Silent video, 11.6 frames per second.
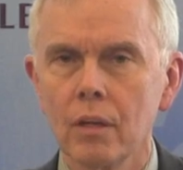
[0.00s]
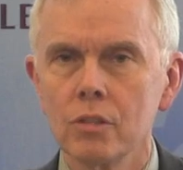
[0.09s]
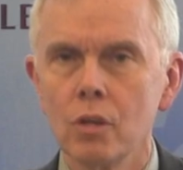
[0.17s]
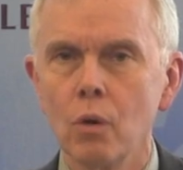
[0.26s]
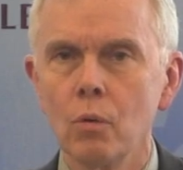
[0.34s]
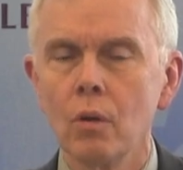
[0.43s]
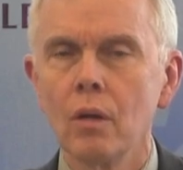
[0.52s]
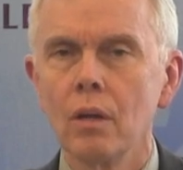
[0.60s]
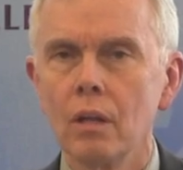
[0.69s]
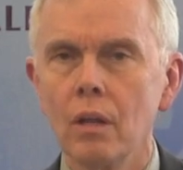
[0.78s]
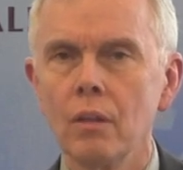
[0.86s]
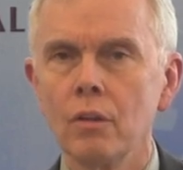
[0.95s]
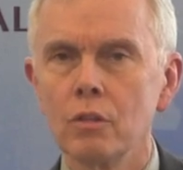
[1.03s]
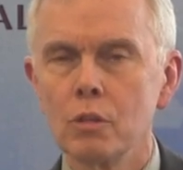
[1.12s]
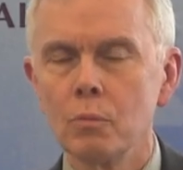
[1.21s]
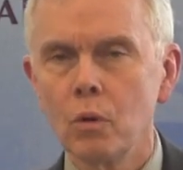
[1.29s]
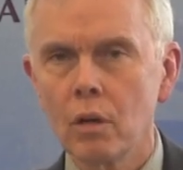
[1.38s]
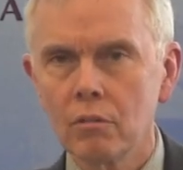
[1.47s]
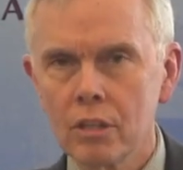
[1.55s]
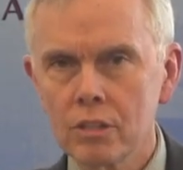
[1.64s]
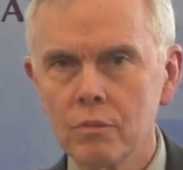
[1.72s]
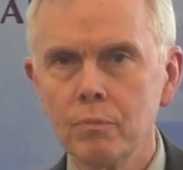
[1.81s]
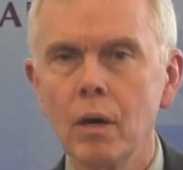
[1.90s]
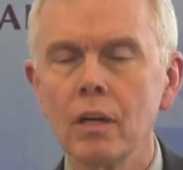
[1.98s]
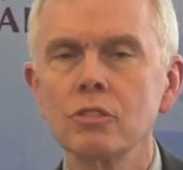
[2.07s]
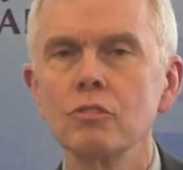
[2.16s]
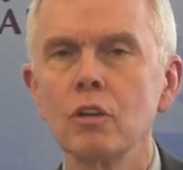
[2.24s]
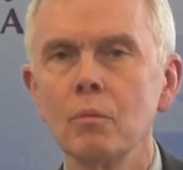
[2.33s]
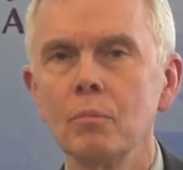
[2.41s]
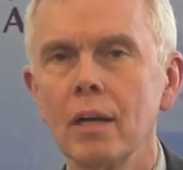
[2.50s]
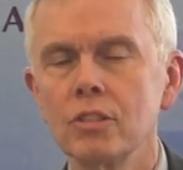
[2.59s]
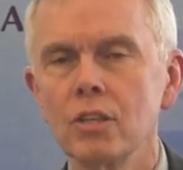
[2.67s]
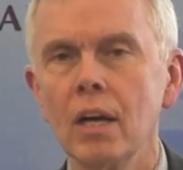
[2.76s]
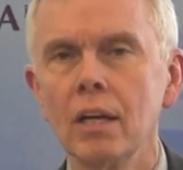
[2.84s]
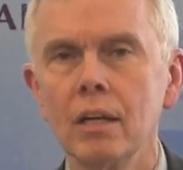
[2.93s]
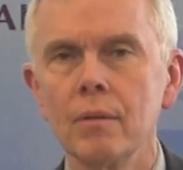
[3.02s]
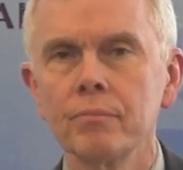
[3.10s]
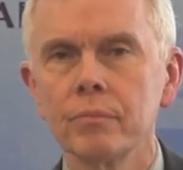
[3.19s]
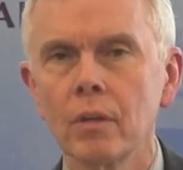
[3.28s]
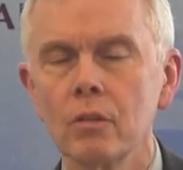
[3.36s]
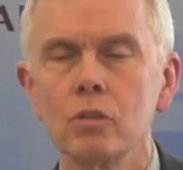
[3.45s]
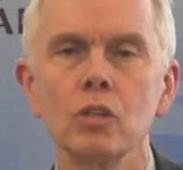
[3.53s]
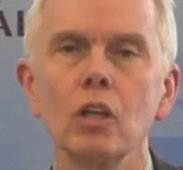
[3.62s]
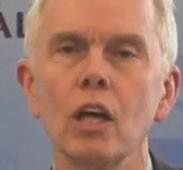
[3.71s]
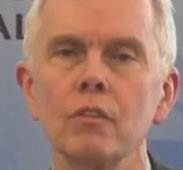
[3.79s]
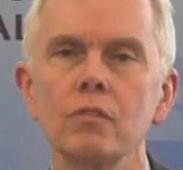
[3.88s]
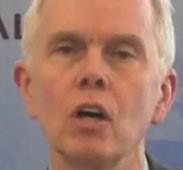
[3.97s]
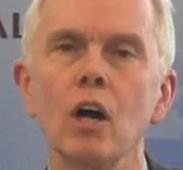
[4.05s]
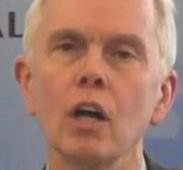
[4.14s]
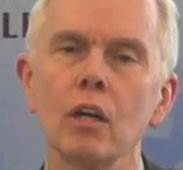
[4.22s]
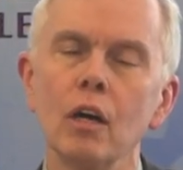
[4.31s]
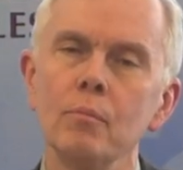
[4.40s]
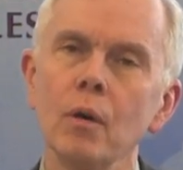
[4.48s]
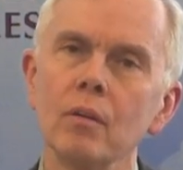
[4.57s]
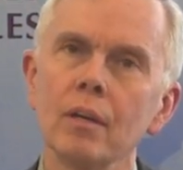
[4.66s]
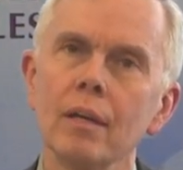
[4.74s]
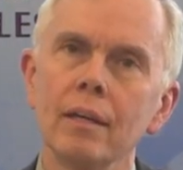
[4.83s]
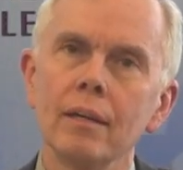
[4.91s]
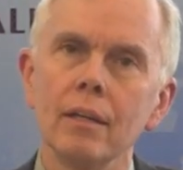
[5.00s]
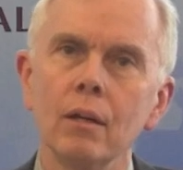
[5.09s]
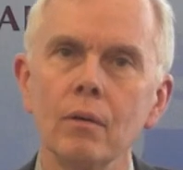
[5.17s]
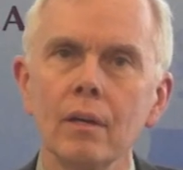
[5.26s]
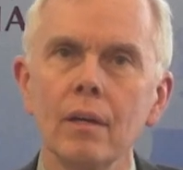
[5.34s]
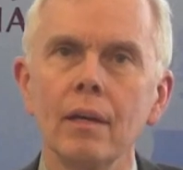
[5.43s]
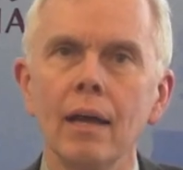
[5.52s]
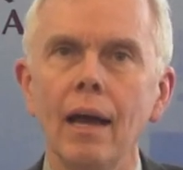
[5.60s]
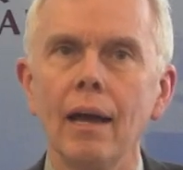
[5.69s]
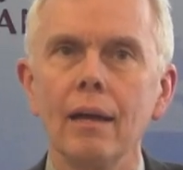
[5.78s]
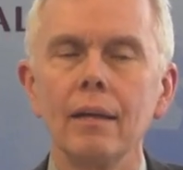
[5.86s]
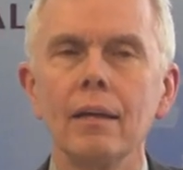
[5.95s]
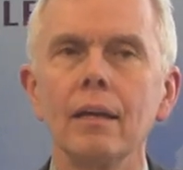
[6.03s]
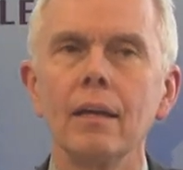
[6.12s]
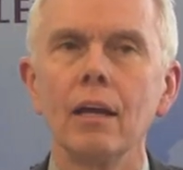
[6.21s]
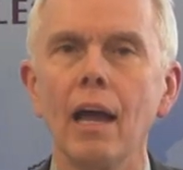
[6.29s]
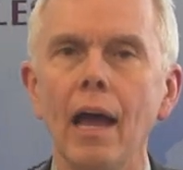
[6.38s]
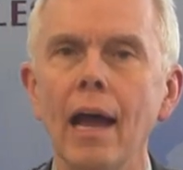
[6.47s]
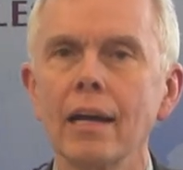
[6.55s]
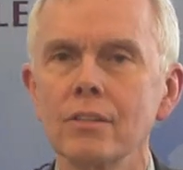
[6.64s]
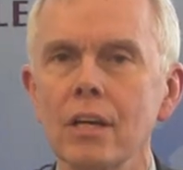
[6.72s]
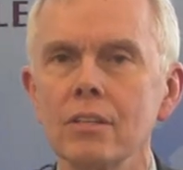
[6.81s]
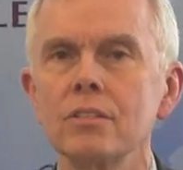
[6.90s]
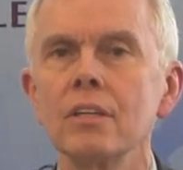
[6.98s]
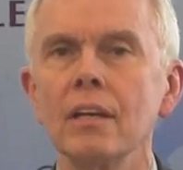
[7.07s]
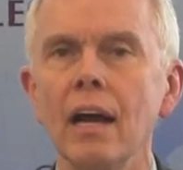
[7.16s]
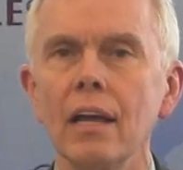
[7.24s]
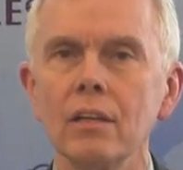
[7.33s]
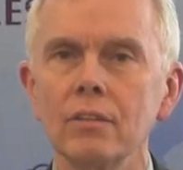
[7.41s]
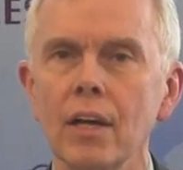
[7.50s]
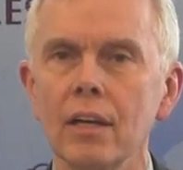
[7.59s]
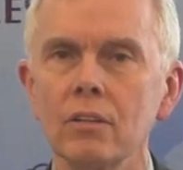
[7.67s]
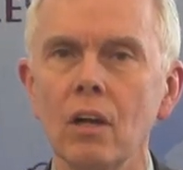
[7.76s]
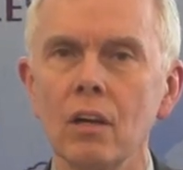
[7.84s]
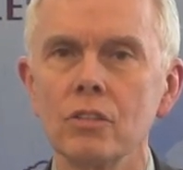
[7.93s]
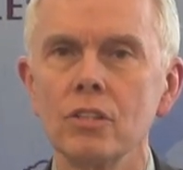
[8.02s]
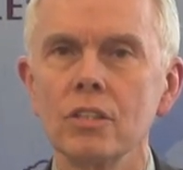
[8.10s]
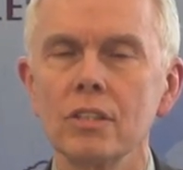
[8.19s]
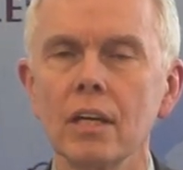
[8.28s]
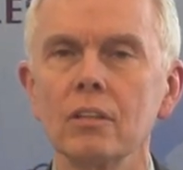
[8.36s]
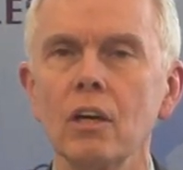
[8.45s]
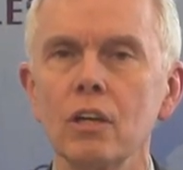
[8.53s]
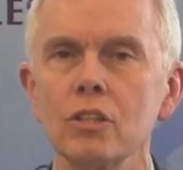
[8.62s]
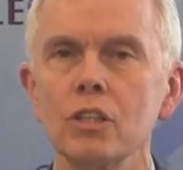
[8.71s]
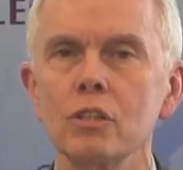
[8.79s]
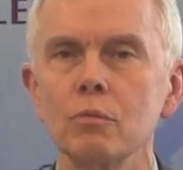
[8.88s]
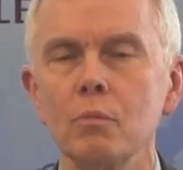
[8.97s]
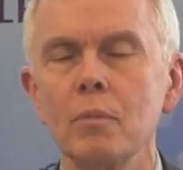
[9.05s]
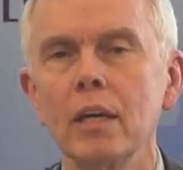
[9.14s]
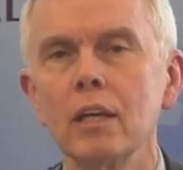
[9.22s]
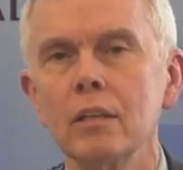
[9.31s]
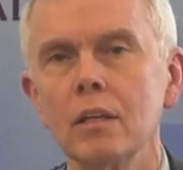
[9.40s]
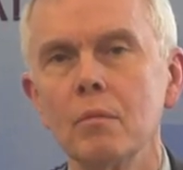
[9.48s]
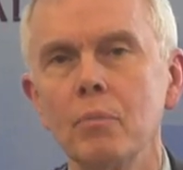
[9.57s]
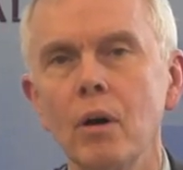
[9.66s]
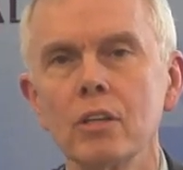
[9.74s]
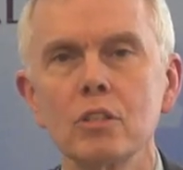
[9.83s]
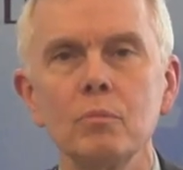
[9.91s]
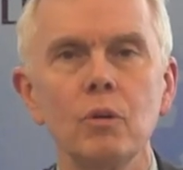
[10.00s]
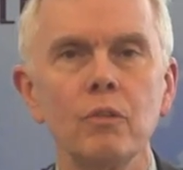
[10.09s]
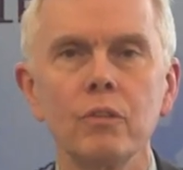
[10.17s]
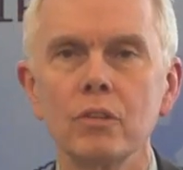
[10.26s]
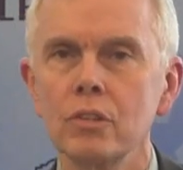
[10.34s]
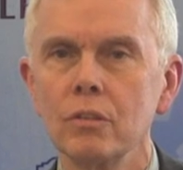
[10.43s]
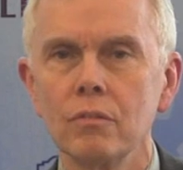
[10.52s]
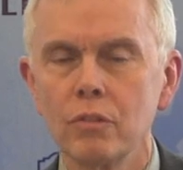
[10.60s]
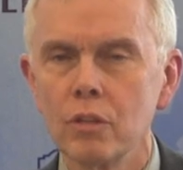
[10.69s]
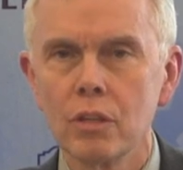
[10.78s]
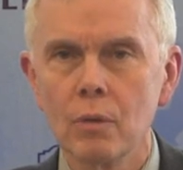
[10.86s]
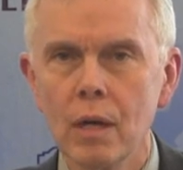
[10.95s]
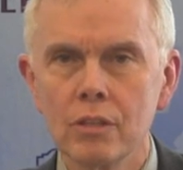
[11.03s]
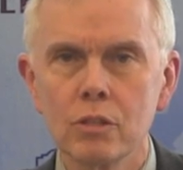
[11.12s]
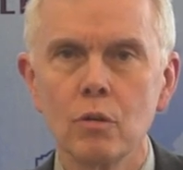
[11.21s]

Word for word: So uh, there is a more aggressive posturing by China. There's a lot of talk about you know access denial technologies, technologies that would make it impossible for, for the U.S.